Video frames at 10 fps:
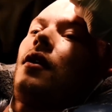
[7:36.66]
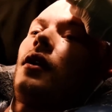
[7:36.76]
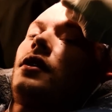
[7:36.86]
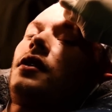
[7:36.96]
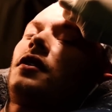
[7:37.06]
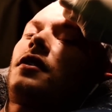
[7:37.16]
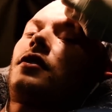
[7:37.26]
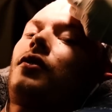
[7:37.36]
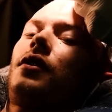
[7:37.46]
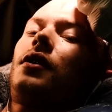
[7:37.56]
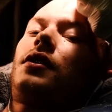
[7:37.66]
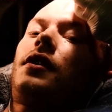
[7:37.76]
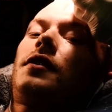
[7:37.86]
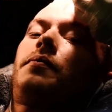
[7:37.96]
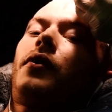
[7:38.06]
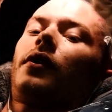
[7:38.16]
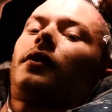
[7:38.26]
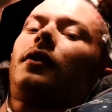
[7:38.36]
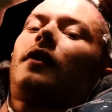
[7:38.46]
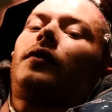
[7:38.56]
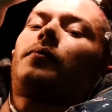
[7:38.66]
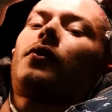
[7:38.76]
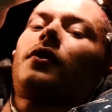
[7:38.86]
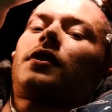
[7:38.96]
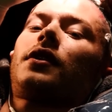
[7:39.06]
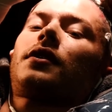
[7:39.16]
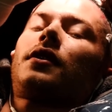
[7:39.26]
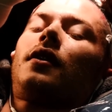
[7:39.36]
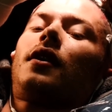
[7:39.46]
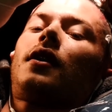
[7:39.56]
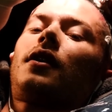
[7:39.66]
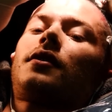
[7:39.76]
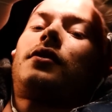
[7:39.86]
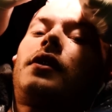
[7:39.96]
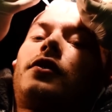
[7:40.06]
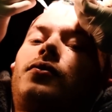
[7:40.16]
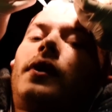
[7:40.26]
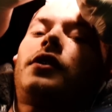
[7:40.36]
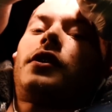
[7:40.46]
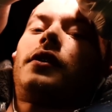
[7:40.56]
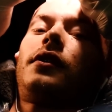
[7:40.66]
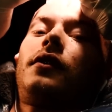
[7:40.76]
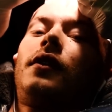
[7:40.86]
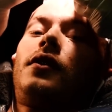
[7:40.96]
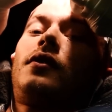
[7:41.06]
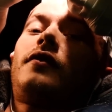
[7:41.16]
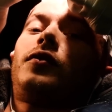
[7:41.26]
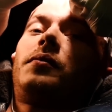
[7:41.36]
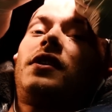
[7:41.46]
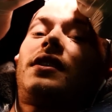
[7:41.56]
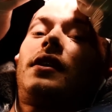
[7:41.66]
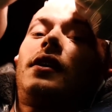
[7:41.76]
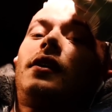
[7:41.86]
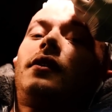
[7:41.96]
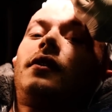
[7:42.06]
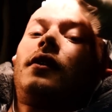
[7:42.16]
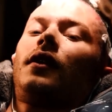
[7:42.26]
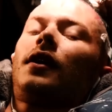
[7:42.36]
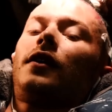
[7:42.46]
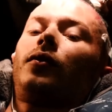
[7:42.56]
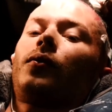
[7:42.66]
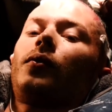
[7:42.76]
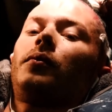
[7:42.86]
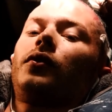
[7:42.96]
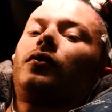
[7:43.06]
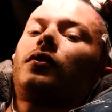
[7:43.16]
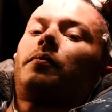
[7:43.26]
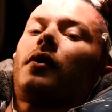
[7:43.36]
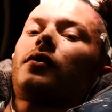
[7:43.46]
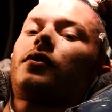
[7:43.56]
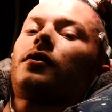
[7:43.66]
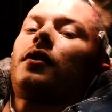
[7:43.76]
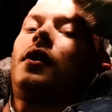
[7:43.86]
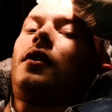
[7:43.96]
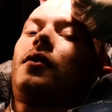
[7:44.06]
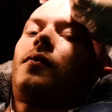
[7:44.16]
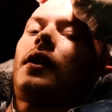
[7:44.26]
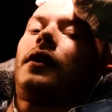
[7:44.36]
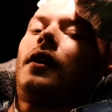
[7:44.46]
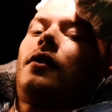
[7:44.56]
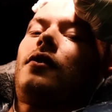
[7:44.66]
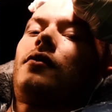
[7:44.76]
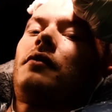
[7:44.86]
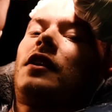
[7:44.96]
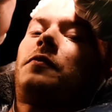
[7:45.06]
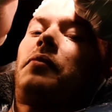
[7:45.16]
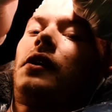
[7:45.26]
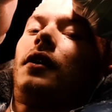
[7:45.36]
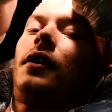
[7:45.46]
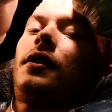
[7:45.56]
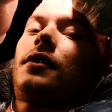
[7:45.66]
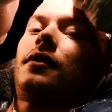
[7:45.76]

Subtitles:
Honestly, this is the easiest part of the process, as the extraction. You have to be seated in the robot with the punctures. Right now, it's painless.